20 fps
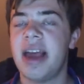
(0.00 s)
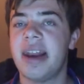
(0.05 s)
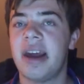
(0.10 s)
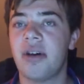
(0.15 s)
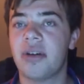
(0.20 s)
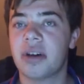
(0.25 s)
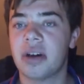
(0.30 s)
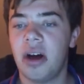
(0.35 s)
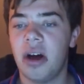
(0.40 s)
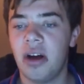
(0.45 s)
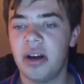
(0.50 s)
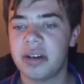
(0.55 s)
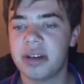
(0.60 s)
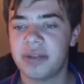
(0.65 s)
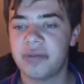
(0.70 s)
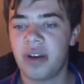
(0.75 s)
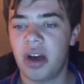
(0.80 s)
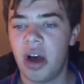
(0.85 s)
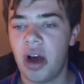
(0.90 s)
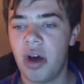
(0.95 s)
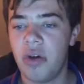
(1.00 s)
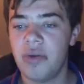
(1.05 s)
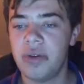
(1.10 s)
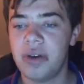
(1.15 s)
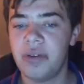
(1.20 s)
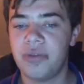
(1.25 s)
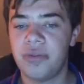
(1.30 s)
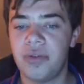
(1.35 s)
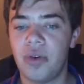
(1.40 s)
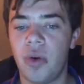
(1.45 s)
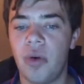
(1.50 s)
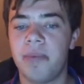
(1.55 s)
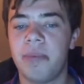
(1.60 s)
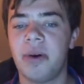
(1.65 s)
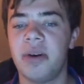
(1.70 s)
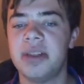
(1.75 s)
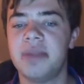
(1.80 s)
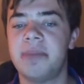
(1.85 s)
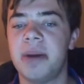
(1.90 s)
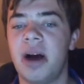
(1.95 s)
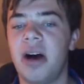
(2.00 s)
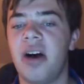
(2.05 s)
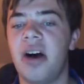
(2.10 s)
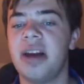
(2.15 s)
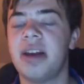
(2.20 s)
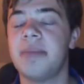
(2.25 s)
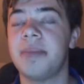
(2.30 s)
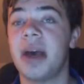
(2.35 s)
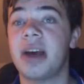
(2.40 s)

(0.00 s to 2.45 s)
and now Cardiff are only four points behind